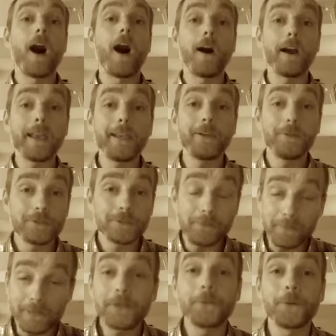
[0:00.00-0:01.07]
I used to
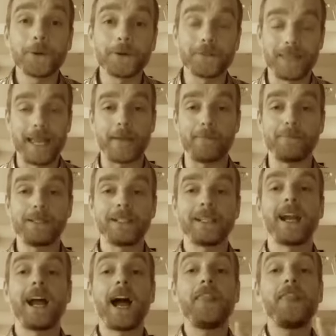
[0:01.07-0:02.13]
be one of them,
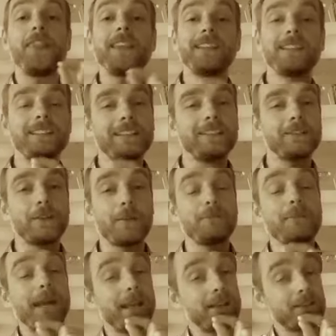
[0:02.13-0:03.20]
and this system
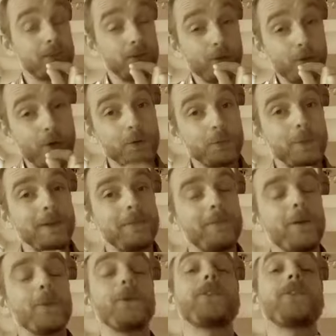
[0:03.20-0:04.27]
makes your Twitter
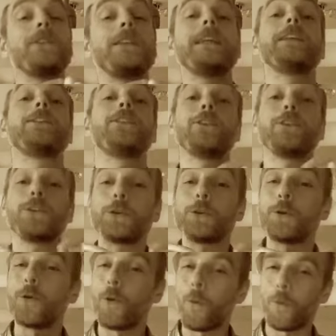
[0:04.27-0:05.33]
followers think that
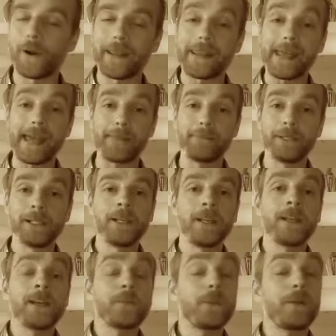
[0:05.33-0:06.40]
you're one of them,
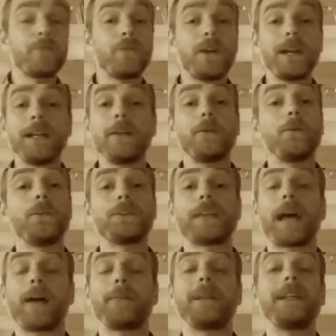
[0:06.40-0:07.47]
when really all that's
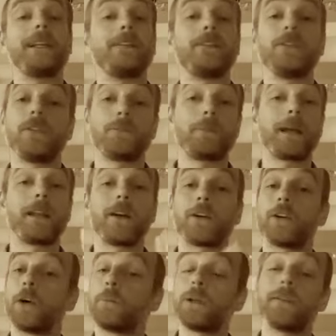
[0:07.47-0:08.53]
happening is you spent a
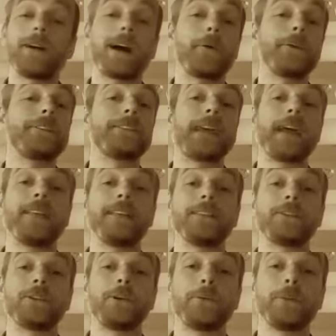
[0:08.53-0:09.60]
couple of hours setting
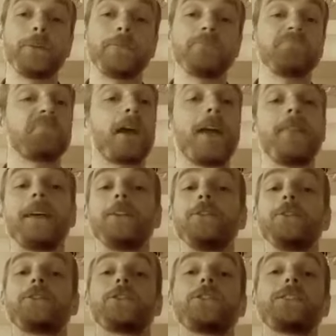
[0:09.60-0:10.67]
this up, and then
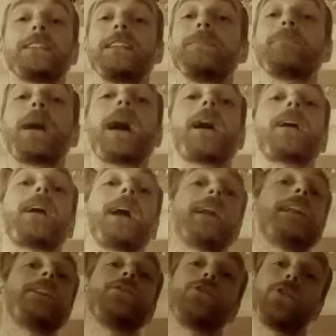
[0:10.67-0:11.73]
you're just sitting back
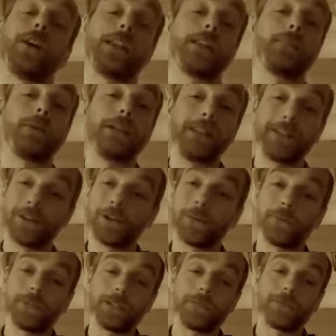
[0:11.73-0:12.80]
and enjoying the money that
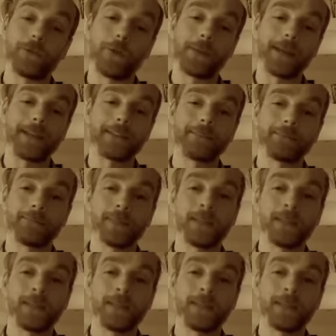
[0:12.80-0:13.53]
comes in from it.